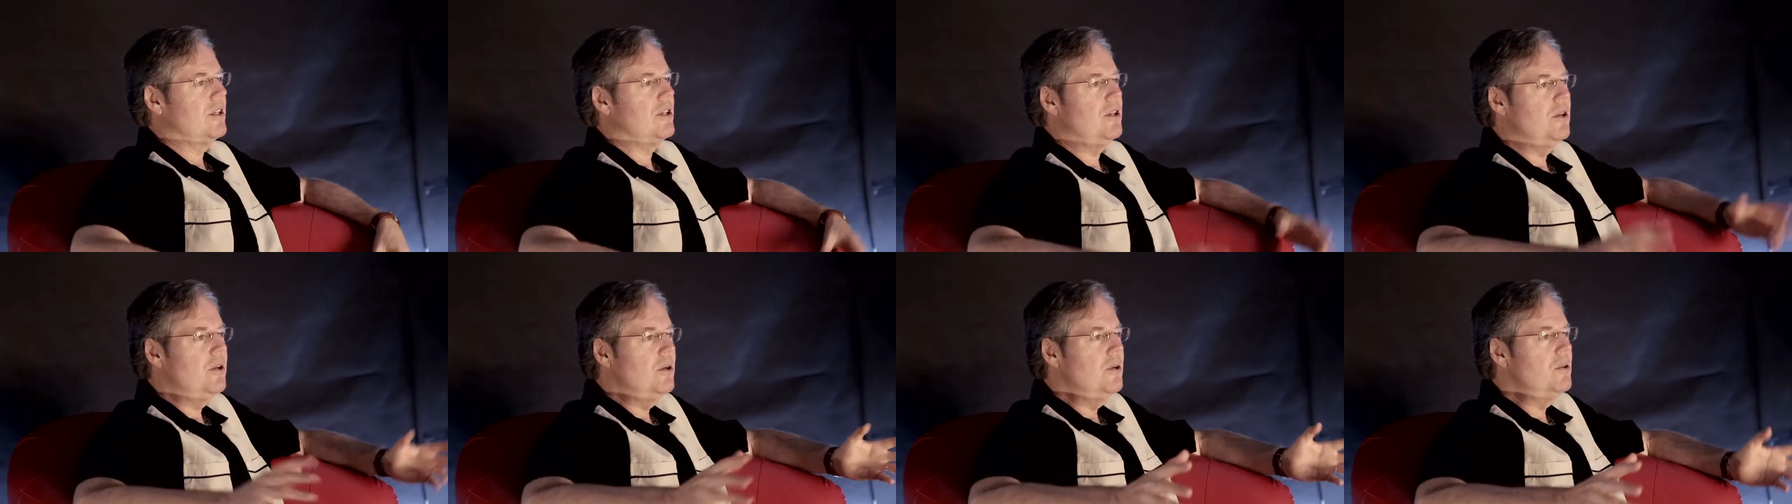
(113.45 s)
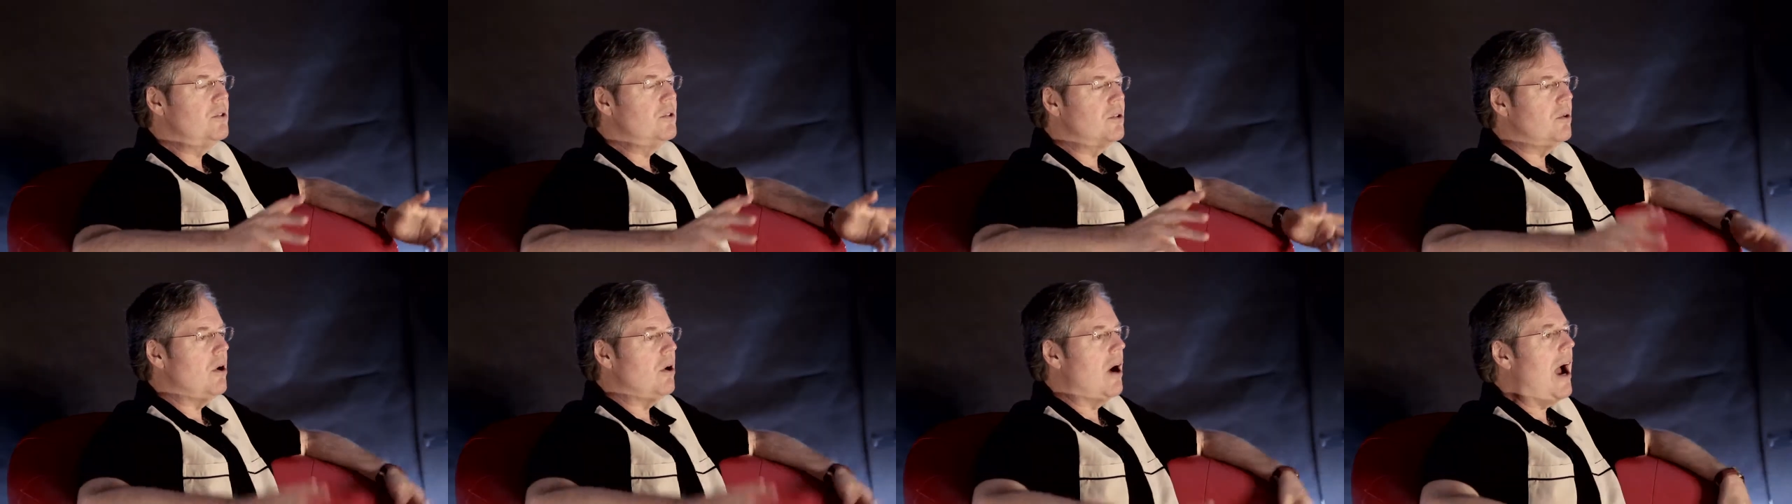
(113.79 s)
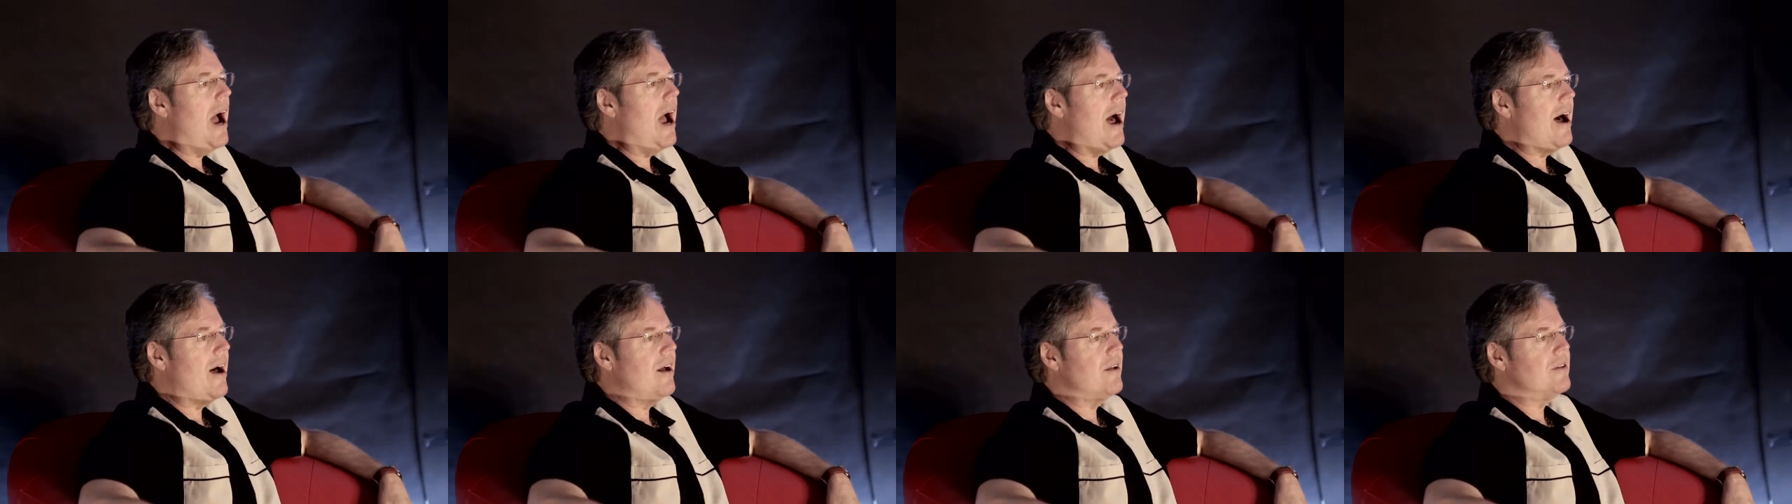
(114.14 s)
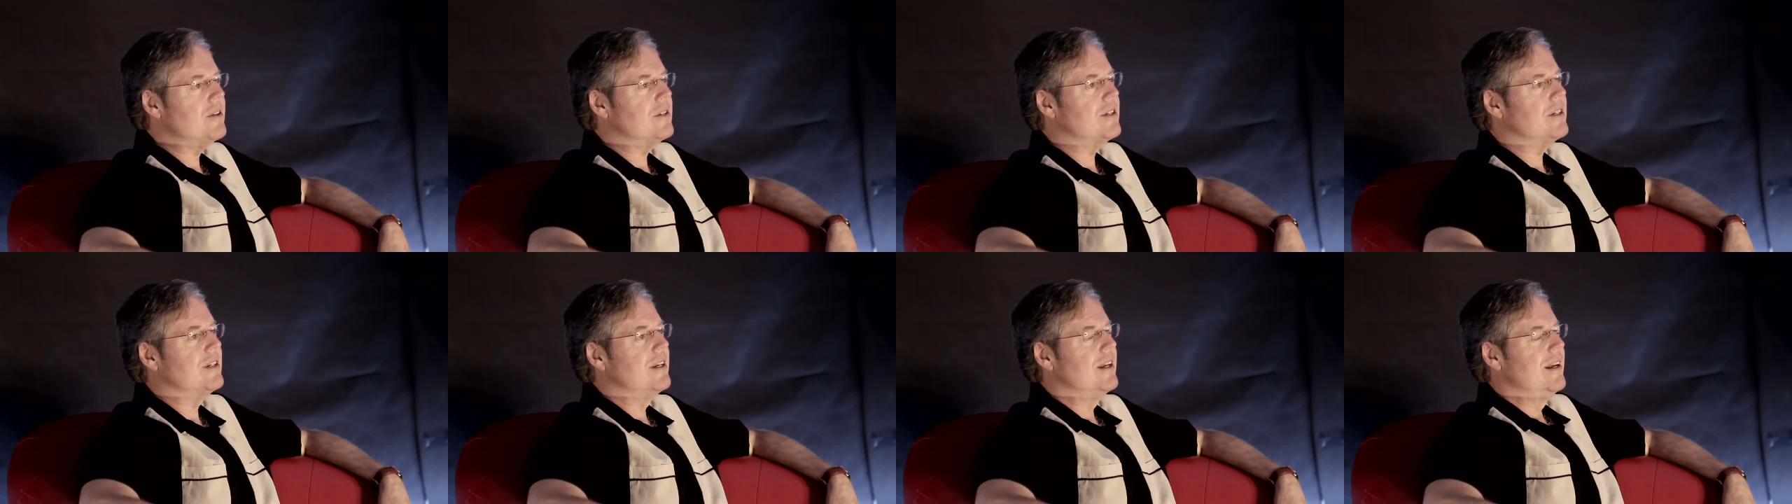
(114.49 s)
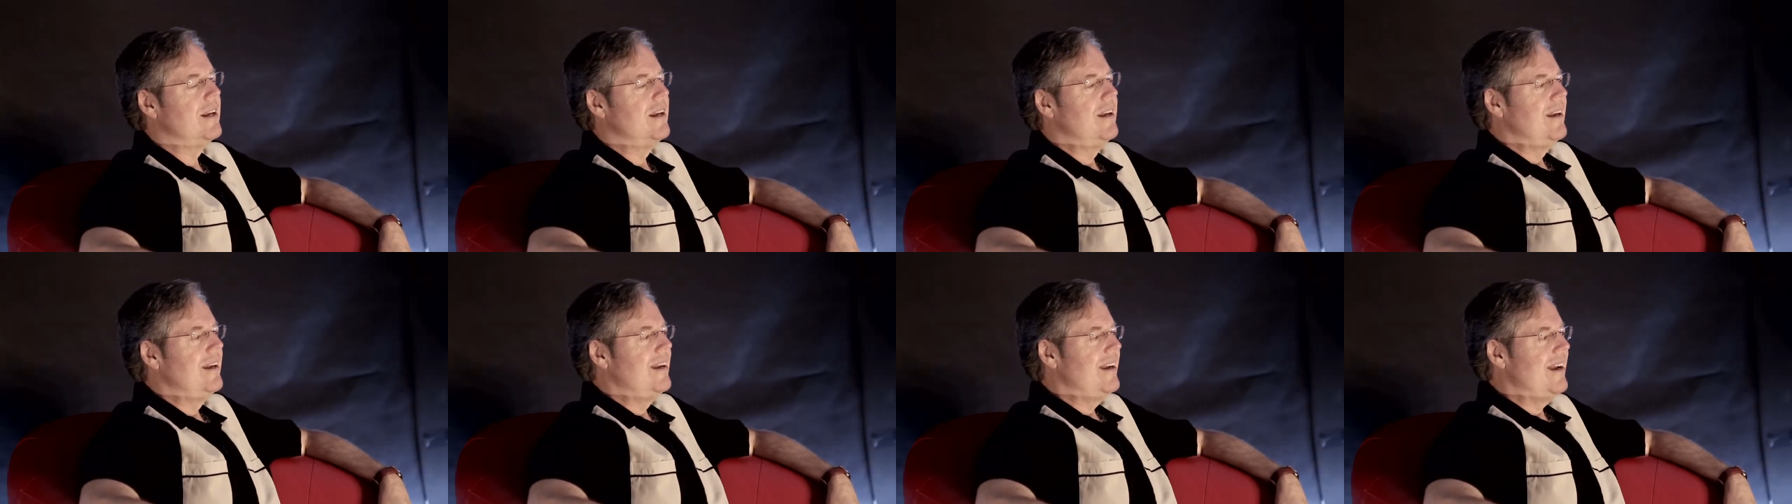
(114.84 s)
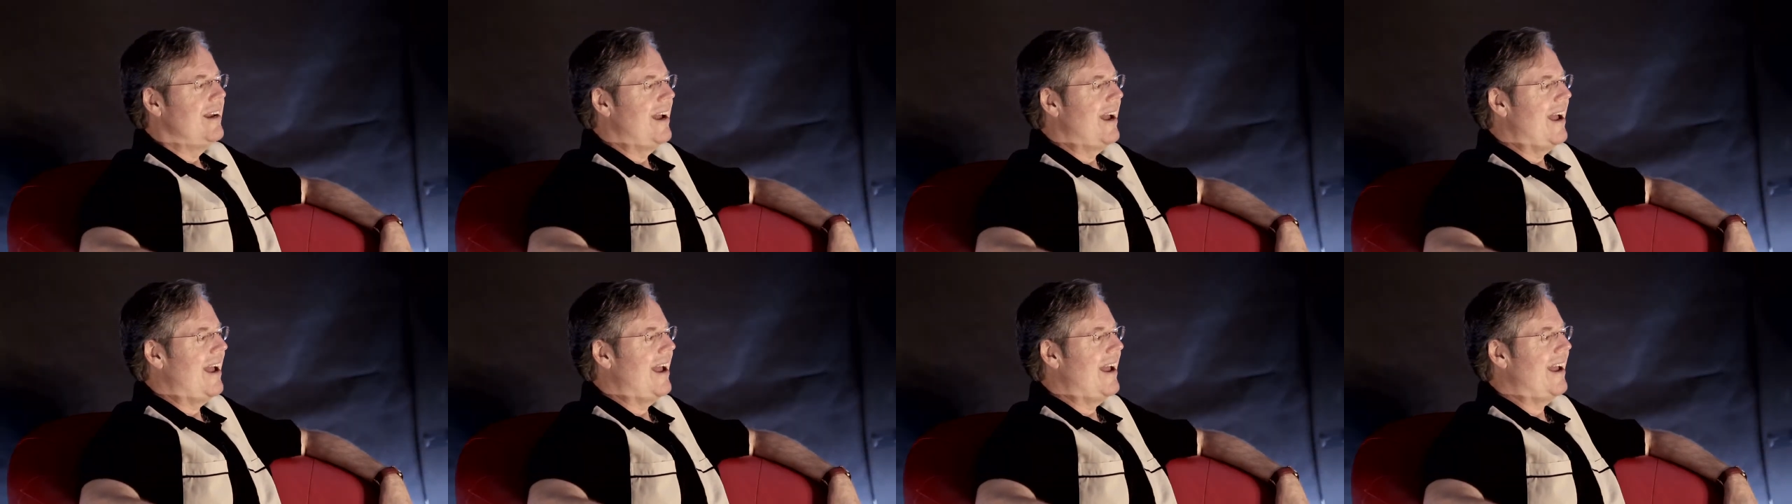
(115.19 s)
huge crowds.
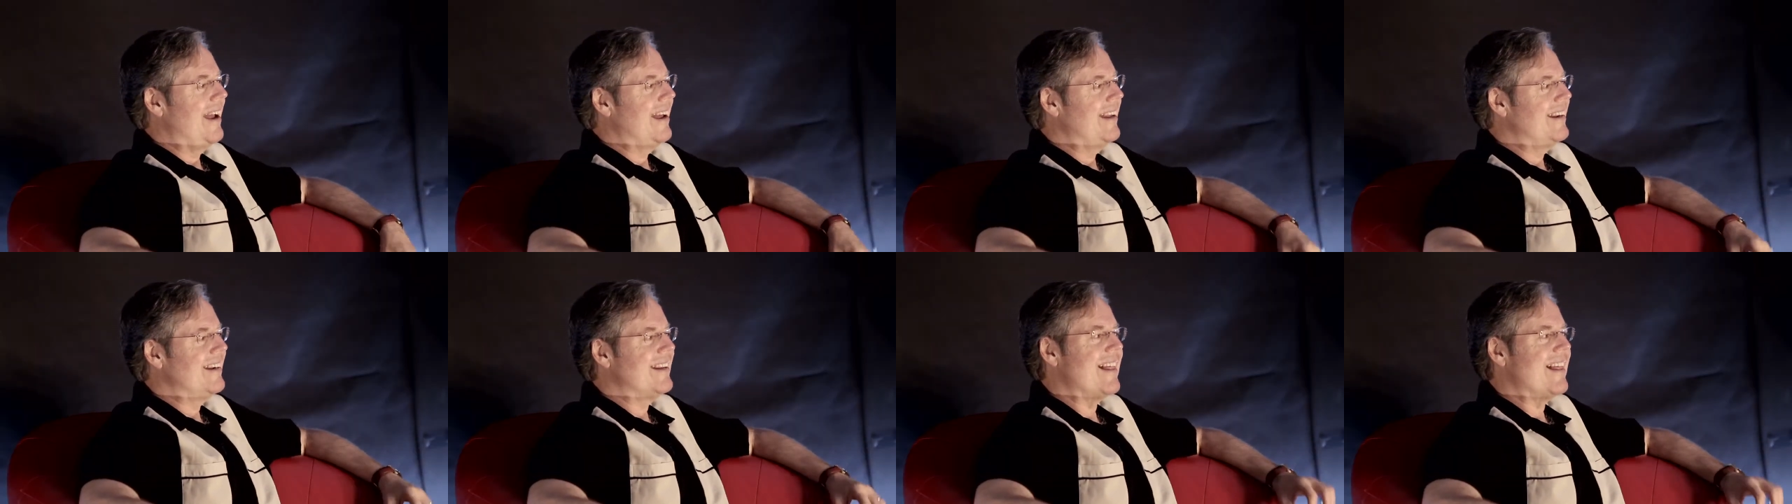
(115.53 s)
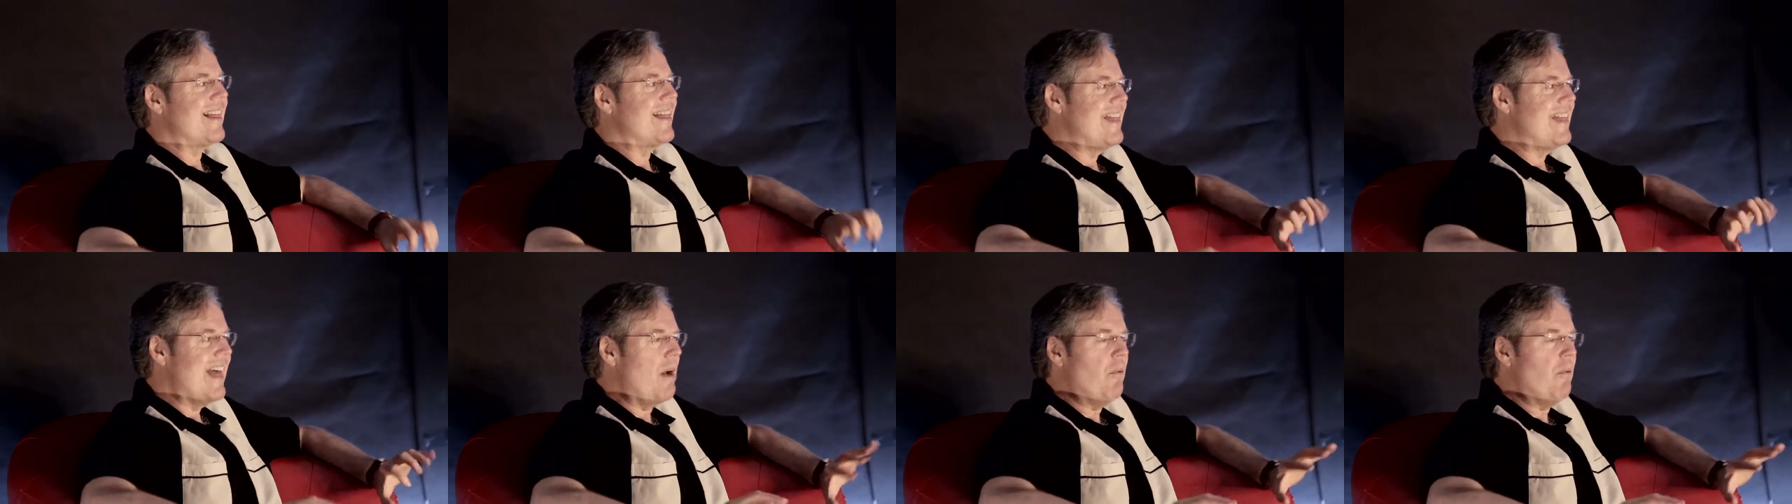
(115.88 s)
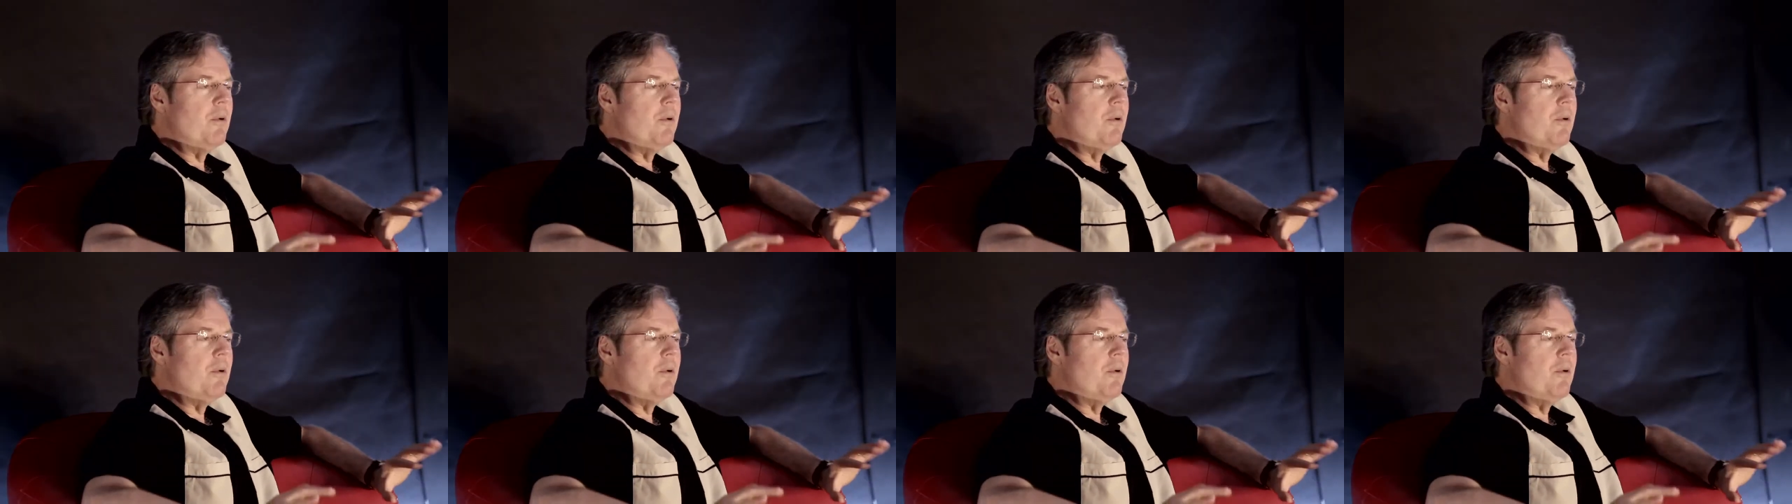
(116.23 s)
And